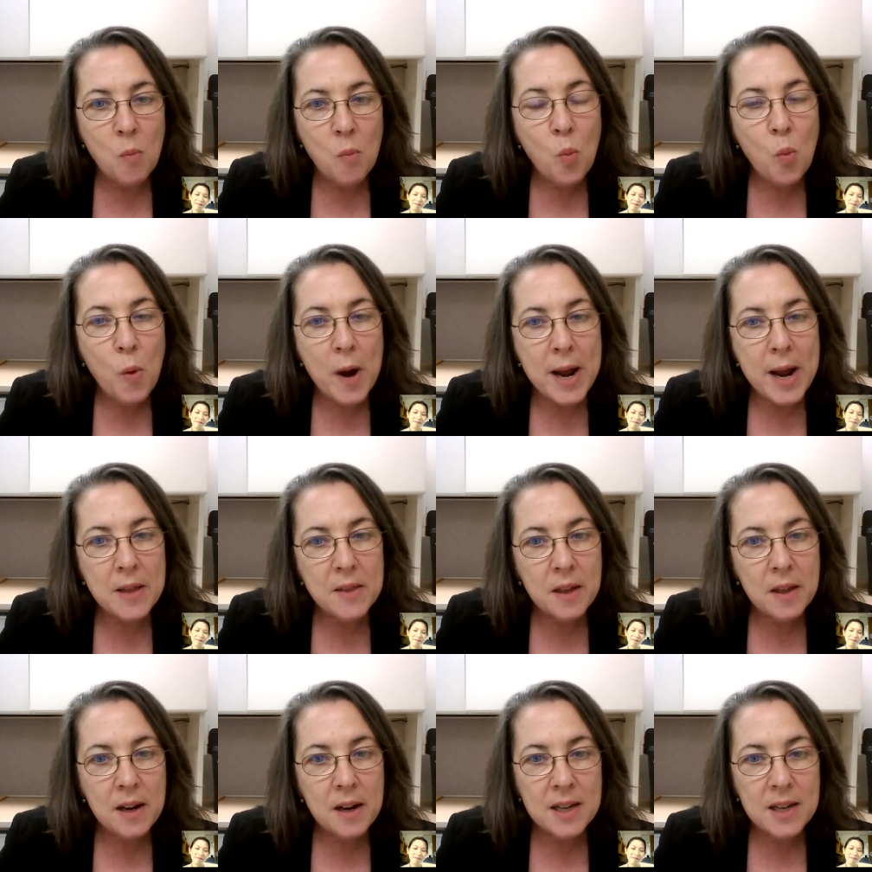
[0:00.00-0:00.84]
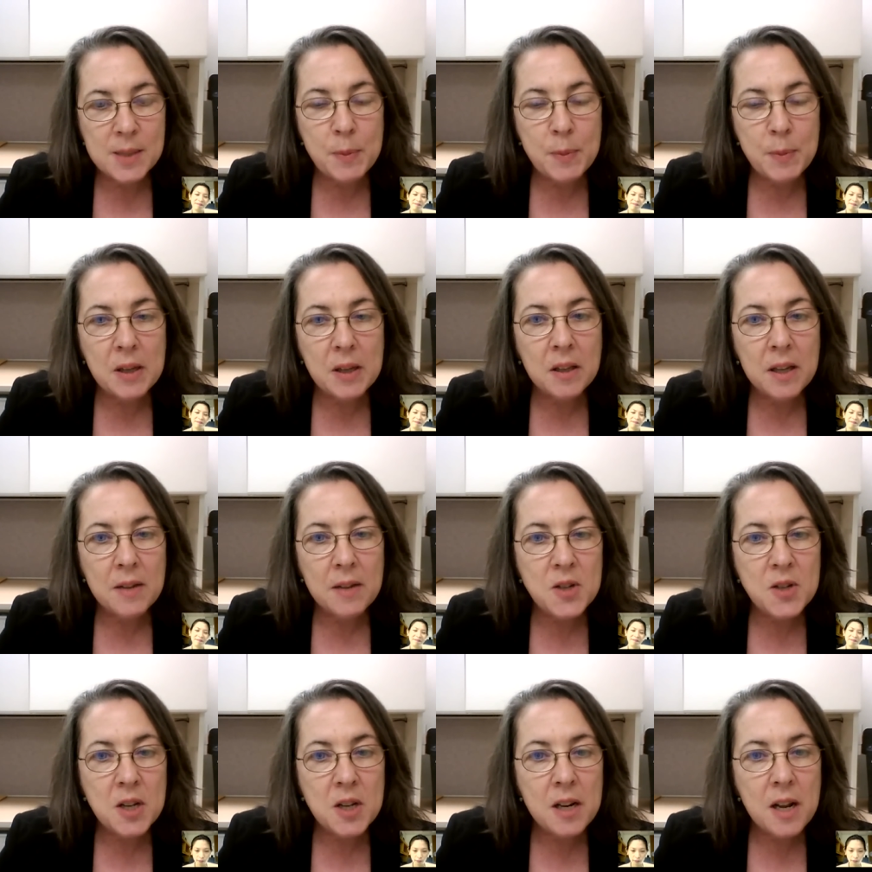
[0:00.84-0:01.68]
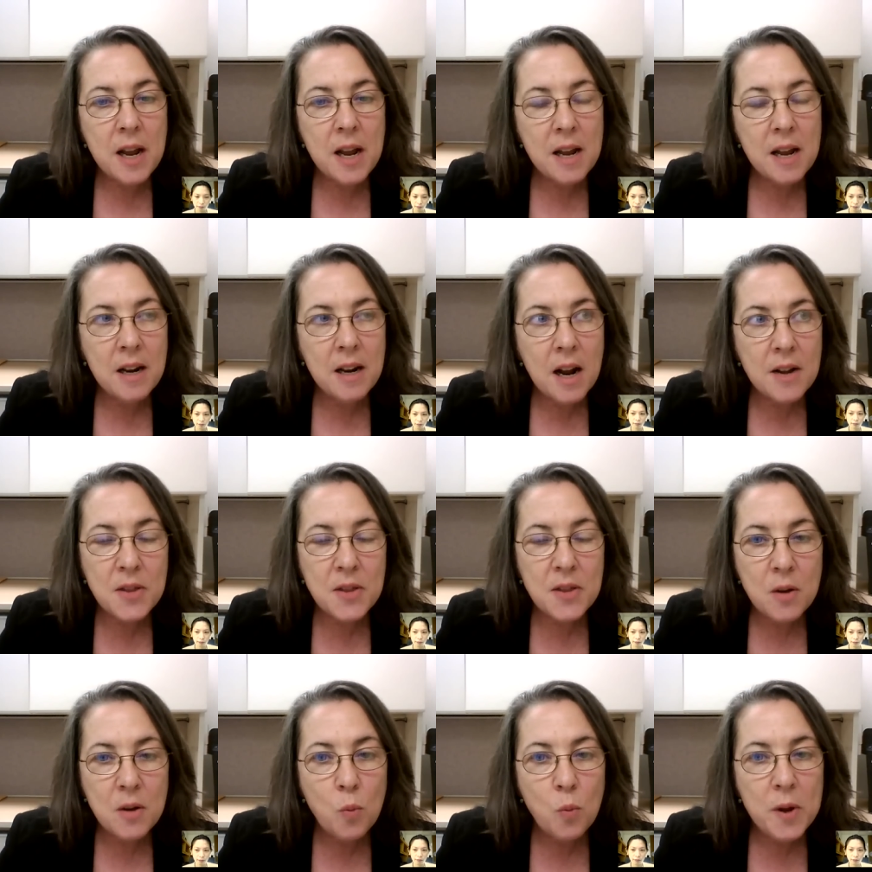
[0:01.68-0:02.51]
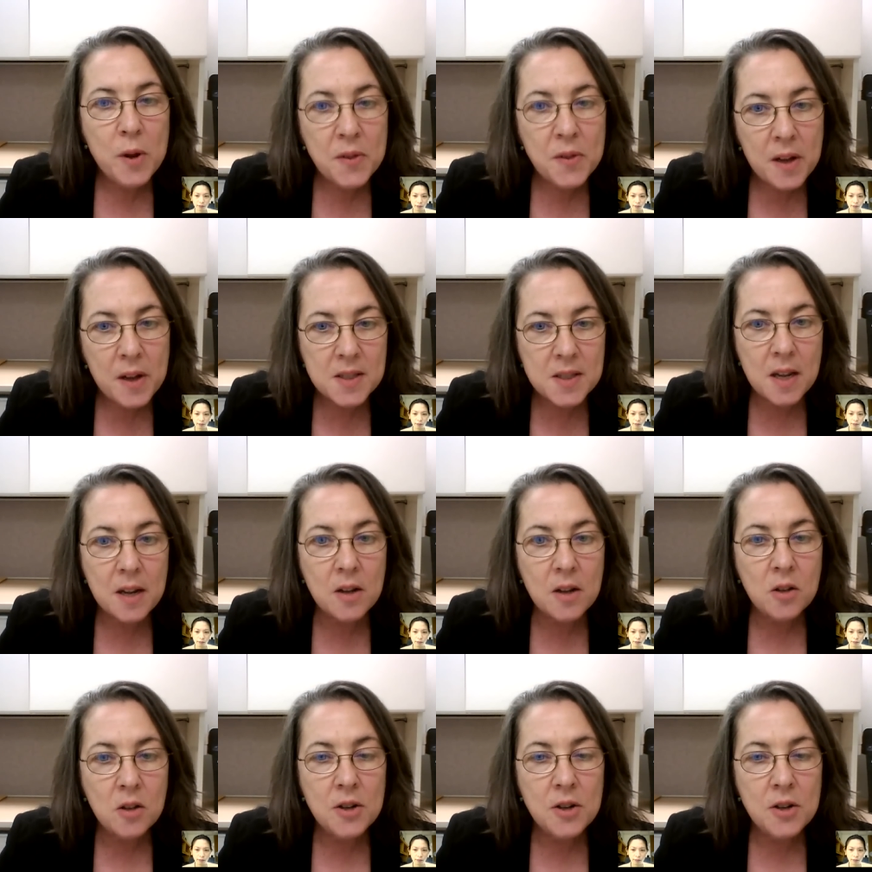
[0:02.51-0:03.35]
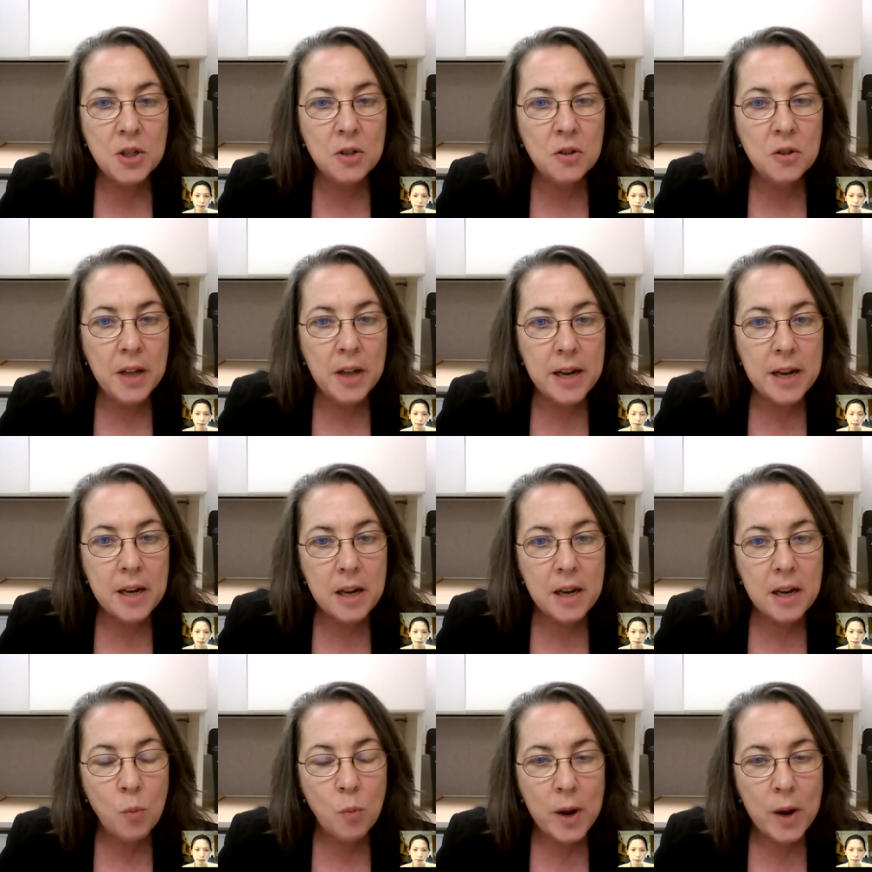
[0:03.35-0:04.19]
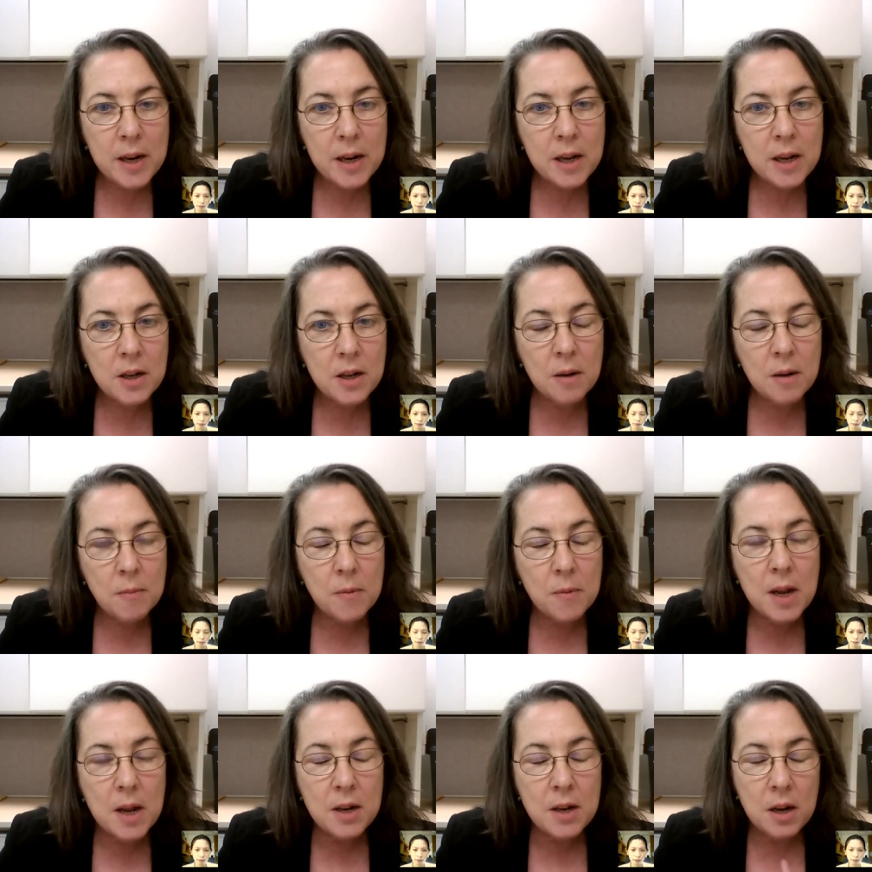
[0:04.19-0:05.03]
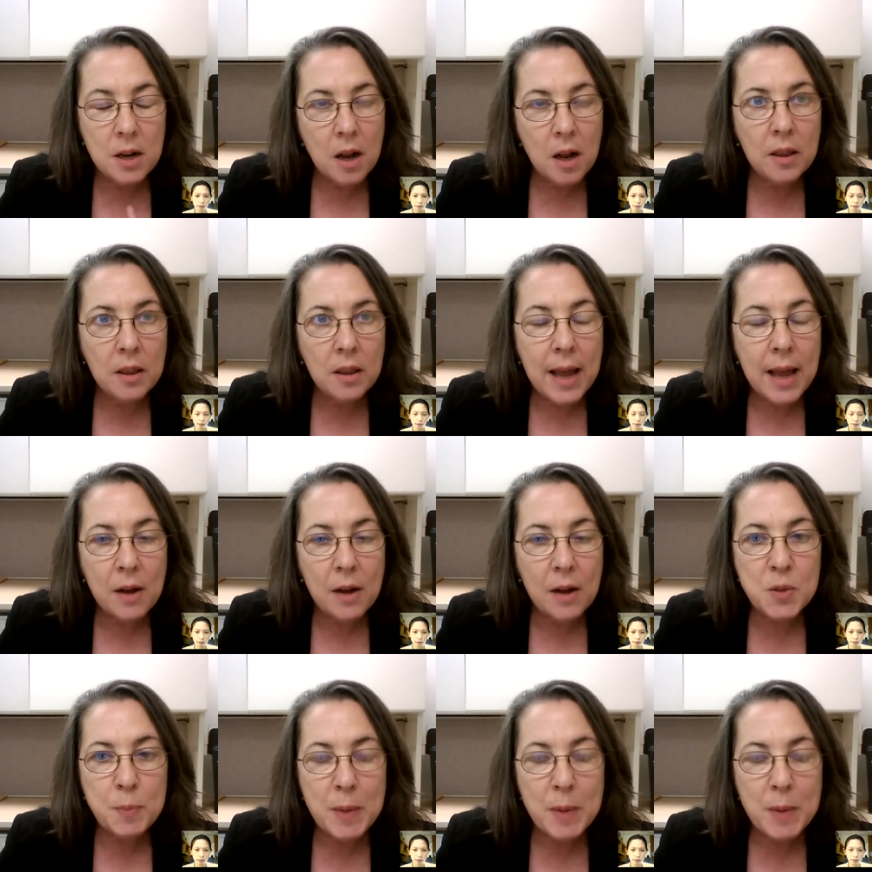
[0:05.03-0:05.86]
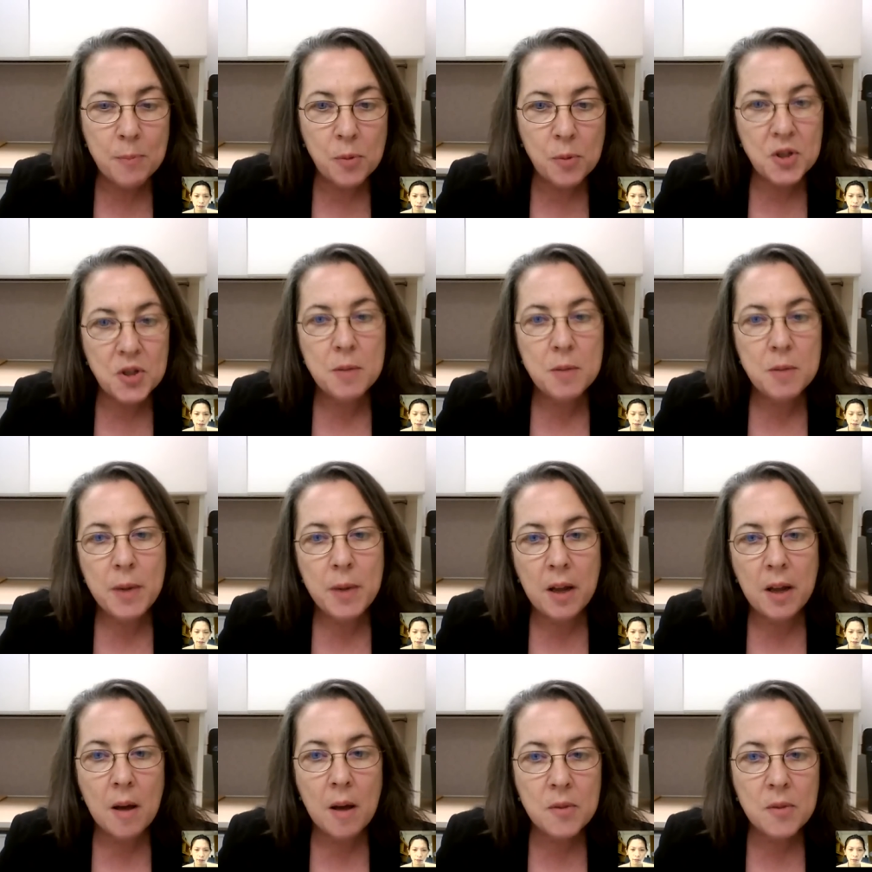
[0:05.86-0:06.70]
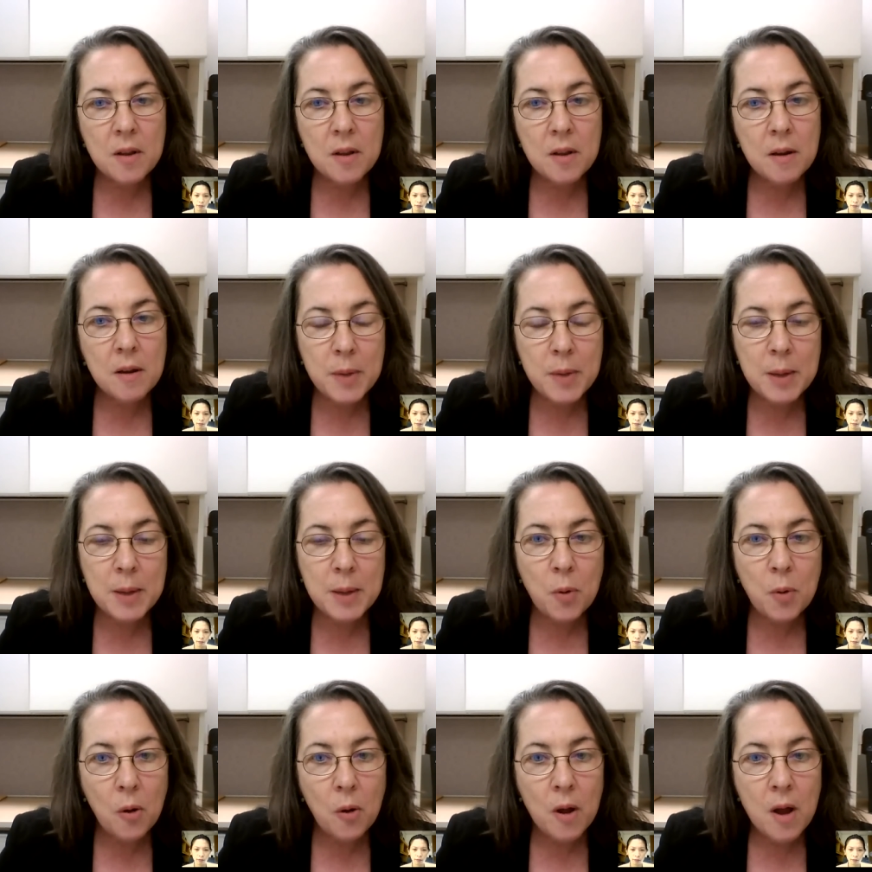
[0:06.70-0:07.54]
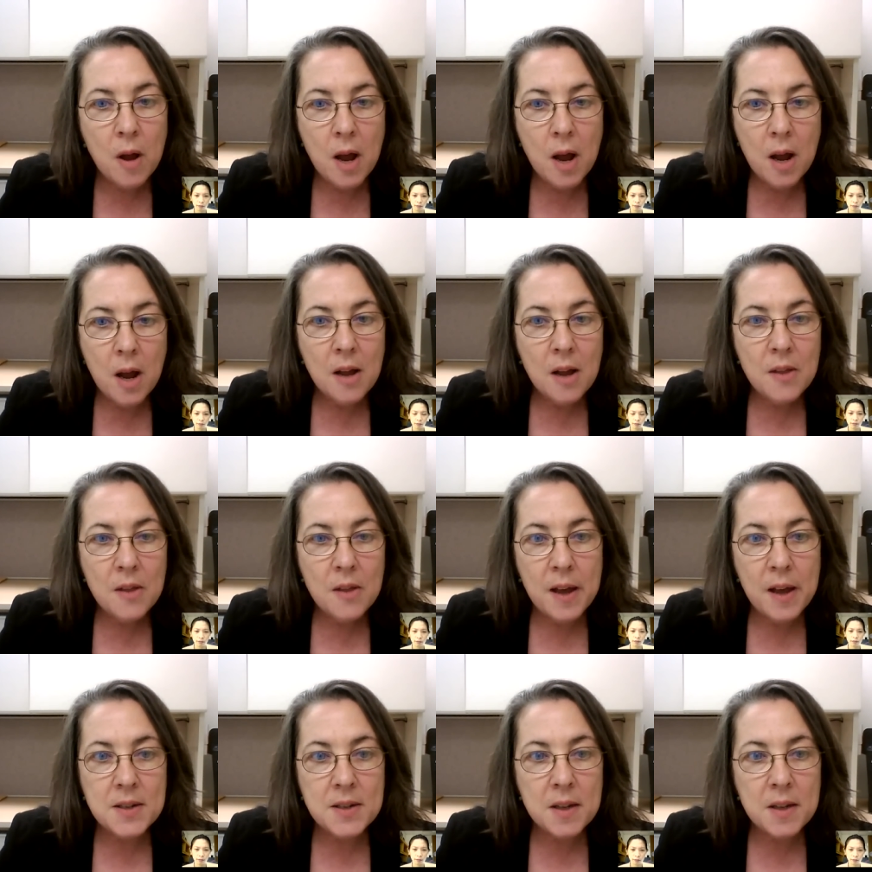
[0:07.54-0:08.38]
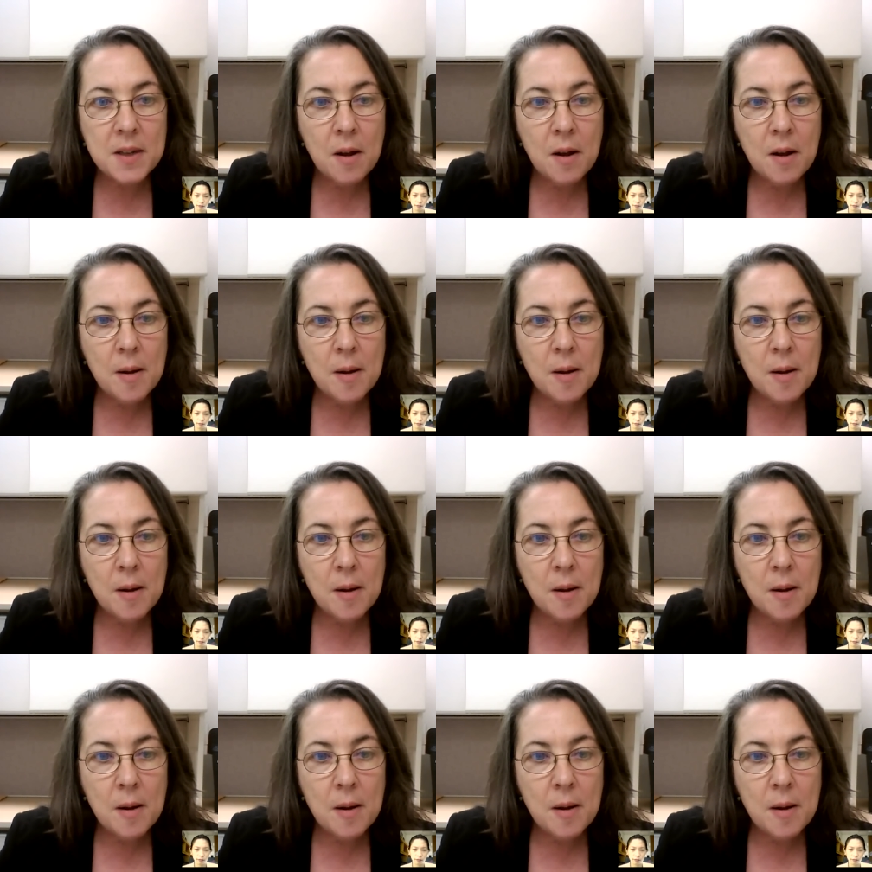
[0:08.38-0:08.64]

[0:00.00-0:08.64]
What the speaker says: weight that has been lifted, and I think with that psychological weight, it allows people to become the people that